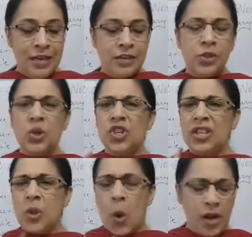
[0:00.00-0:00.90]
So she
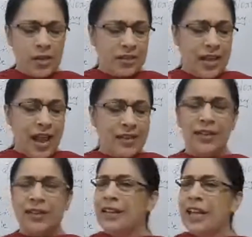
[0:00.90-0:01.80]
thought that
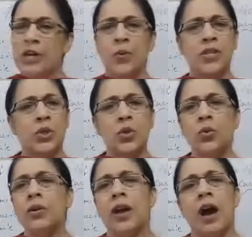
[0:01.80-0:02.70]
it was
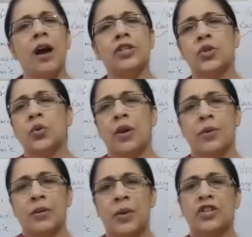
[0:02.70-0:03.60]
too large to give it
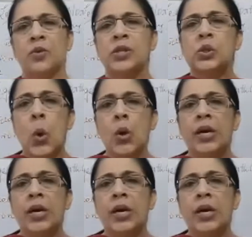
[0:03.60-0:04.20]
away. She was so